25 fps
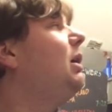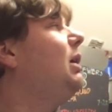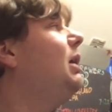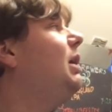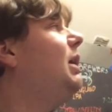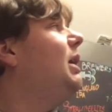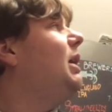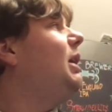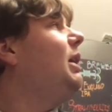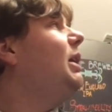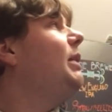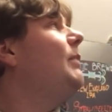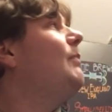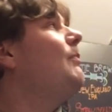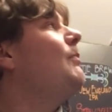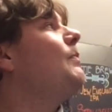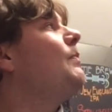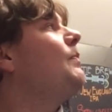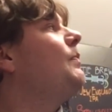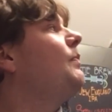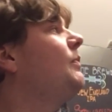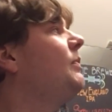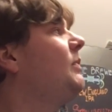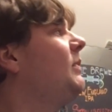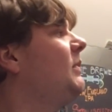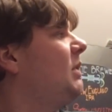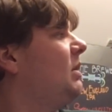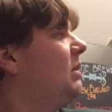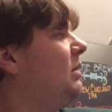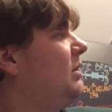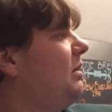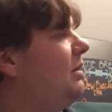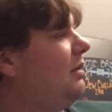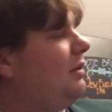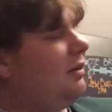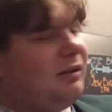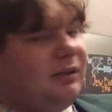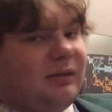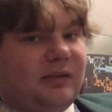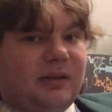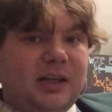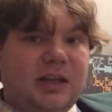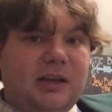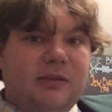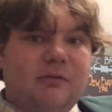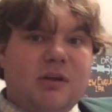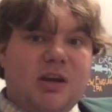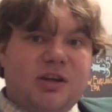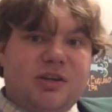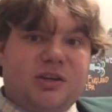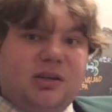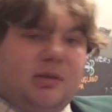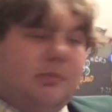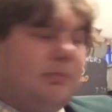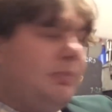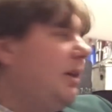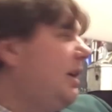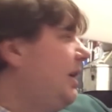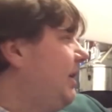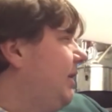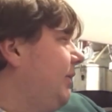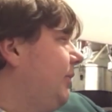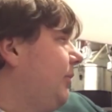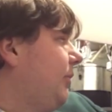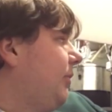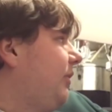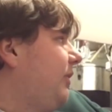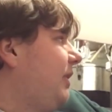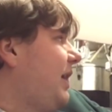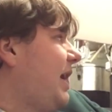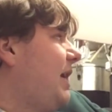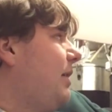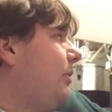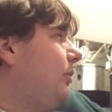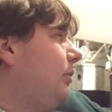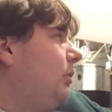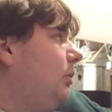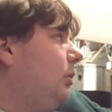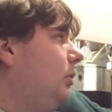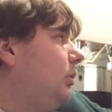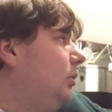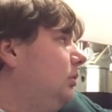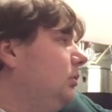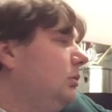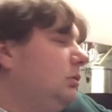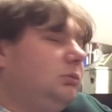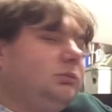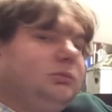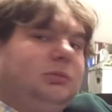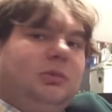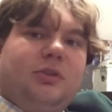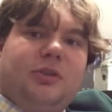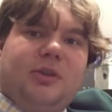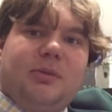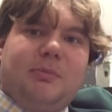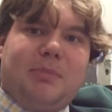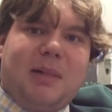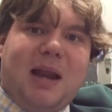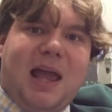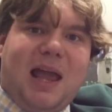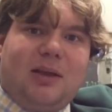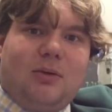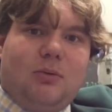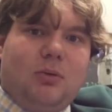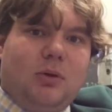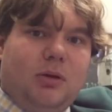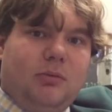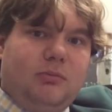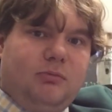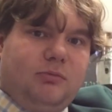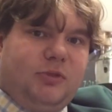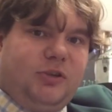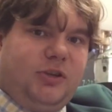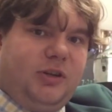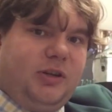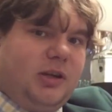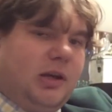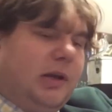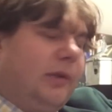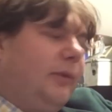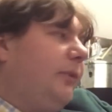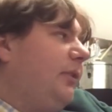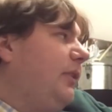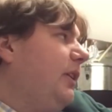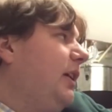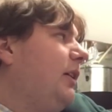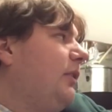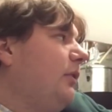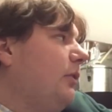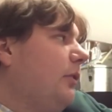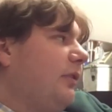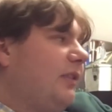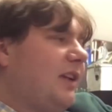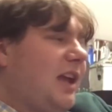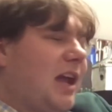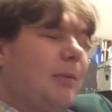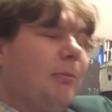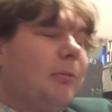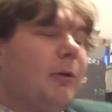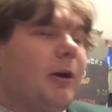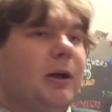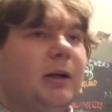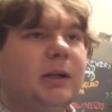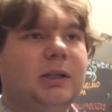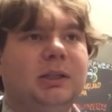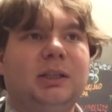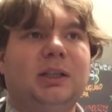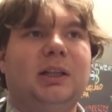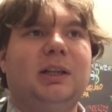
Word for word: Um, the Russian Imperial Stout on the black one, which you can't see, it's off camera.